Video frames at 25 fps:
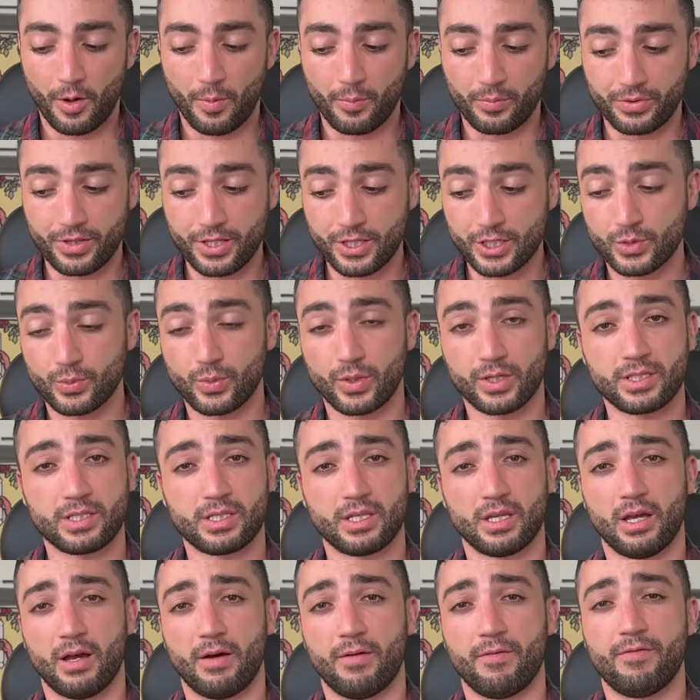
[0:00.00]
This
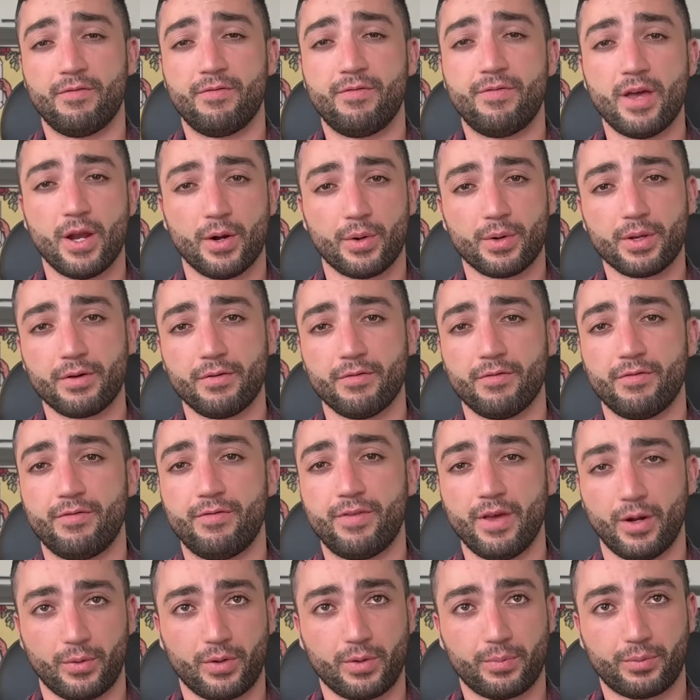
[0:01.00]
was a very,
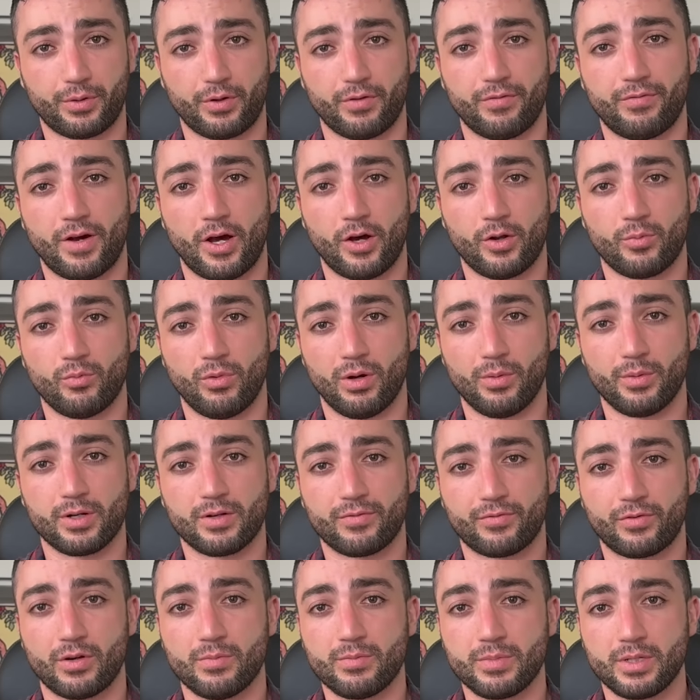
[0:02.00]
very profound moment
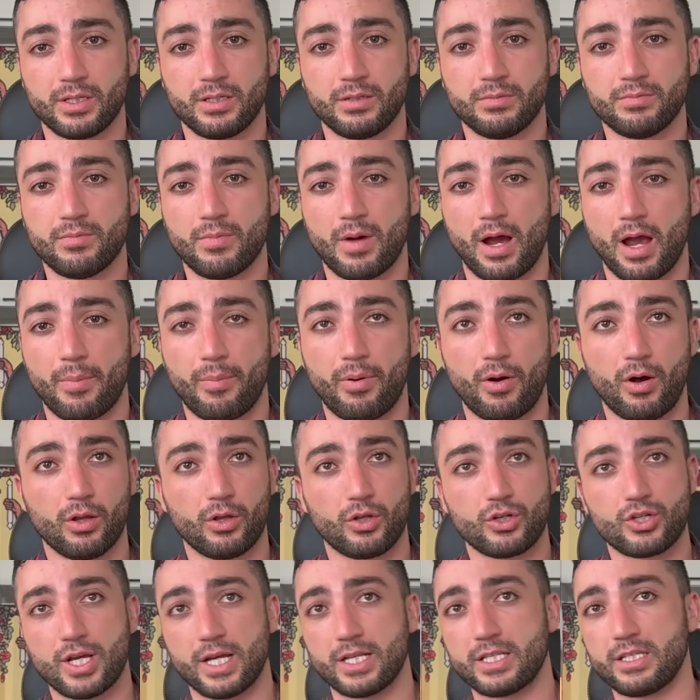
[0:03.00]
for me. I
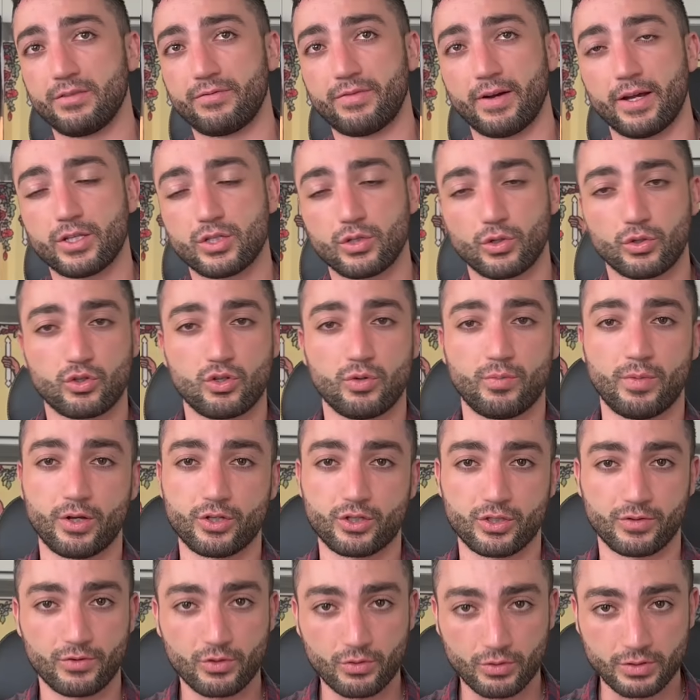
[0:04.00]
apologize if I took too
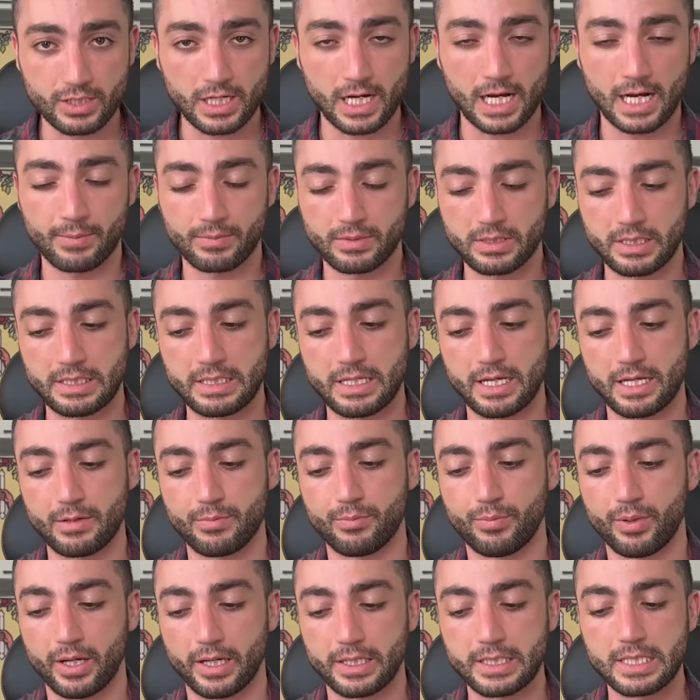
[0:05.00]
much of your time today,
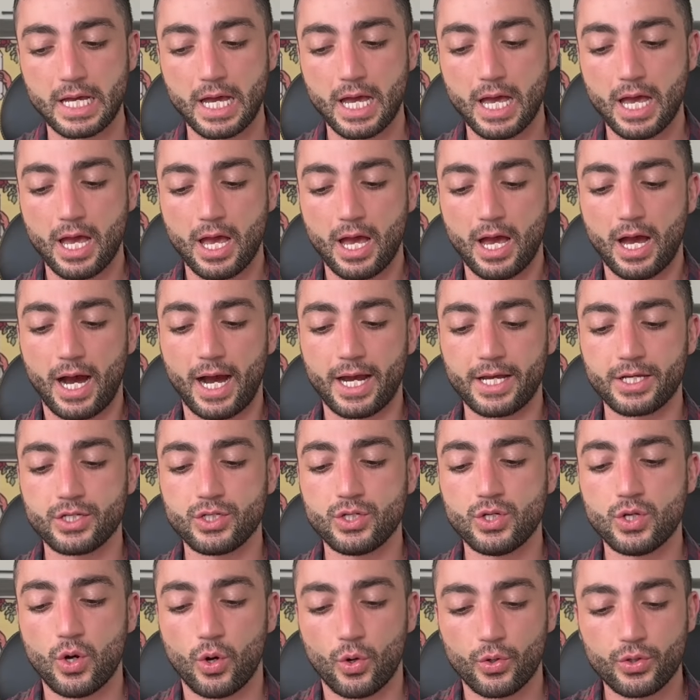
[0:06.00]
but I
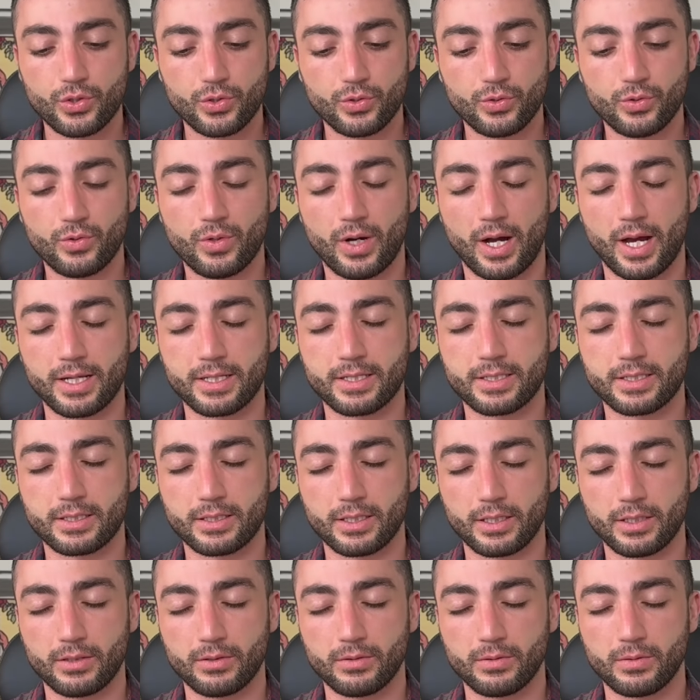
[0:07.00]
know you, I
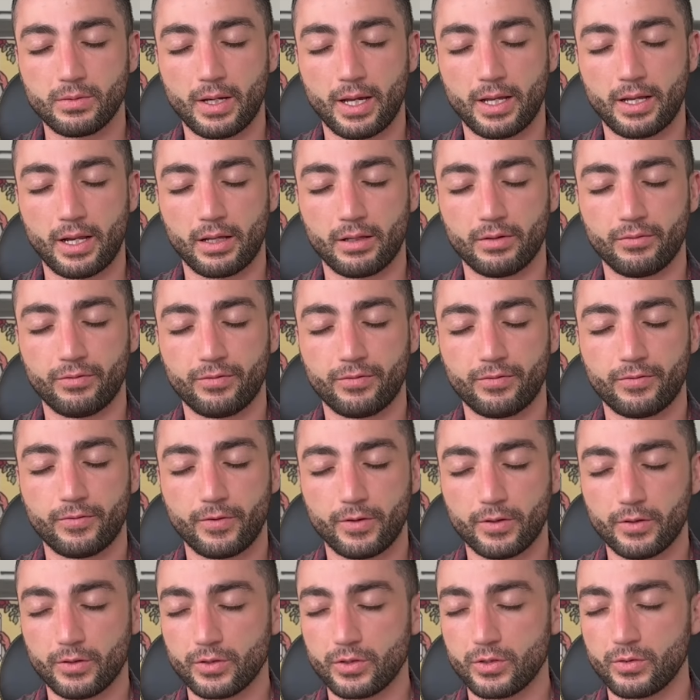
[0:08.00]
see you, and I
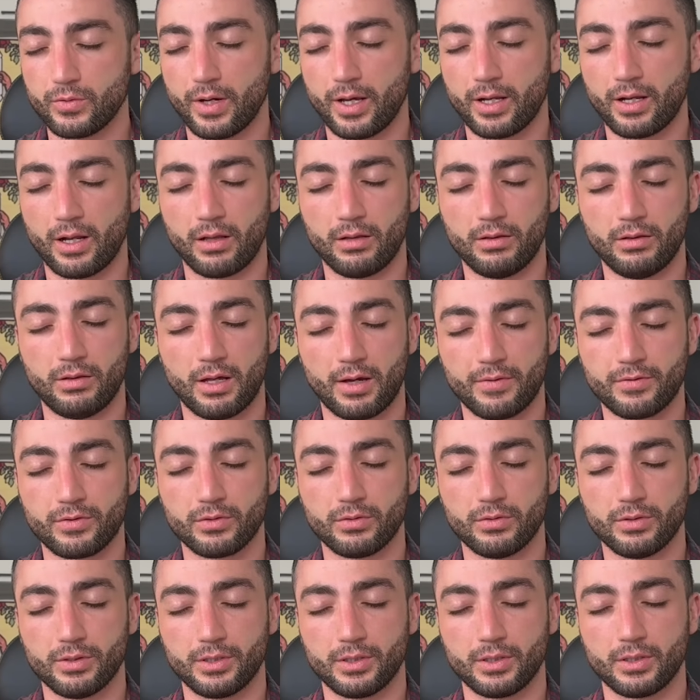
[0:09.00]
feel you, and I love
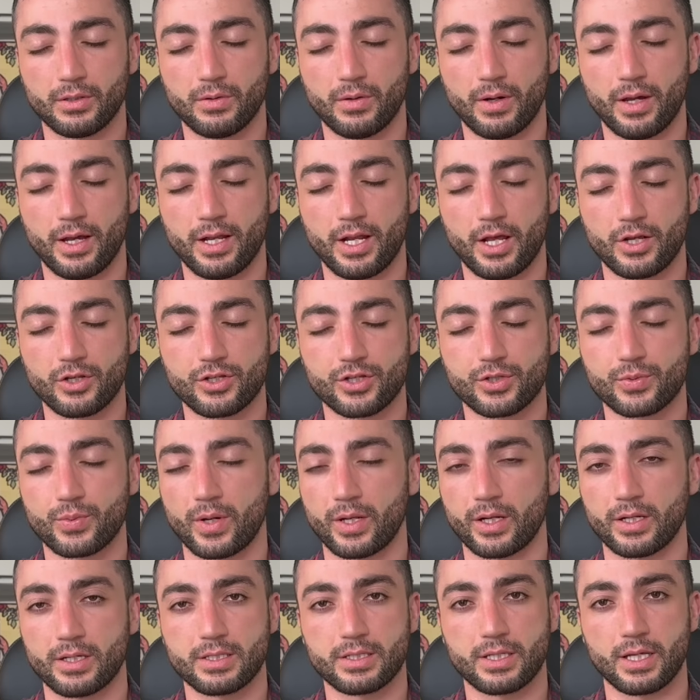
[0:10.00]
you, Leo. And I just
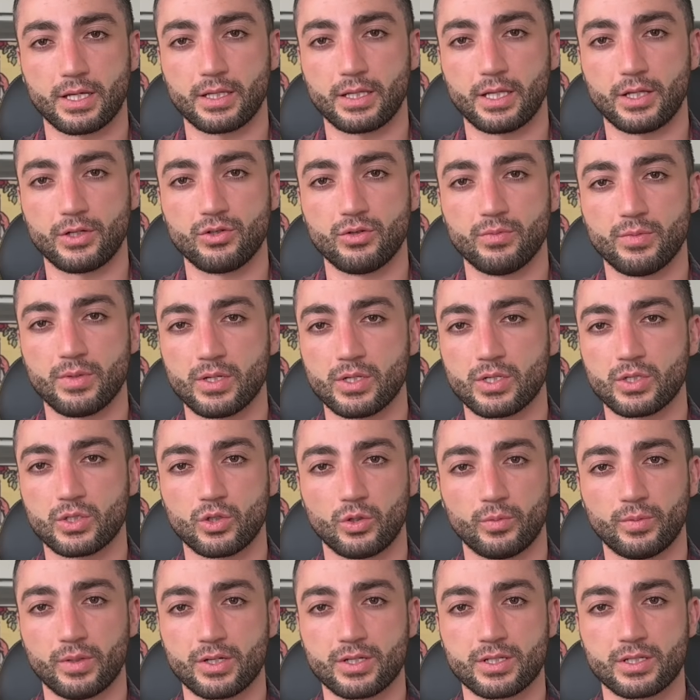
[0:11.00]
want to say that you mean
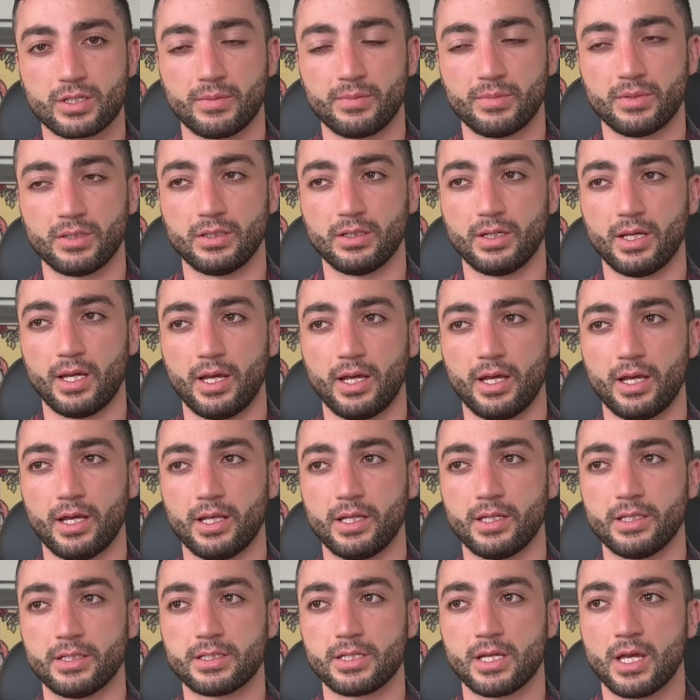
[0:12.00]
so much to me.
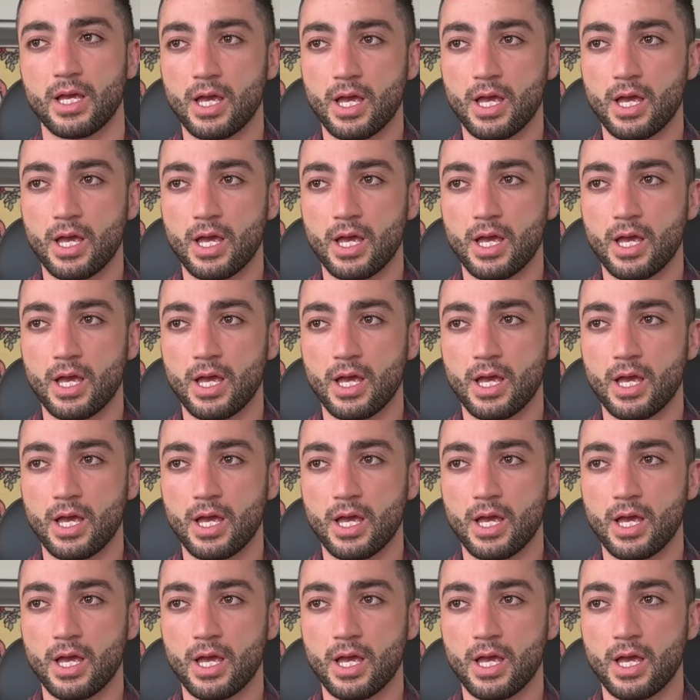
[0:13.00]
And,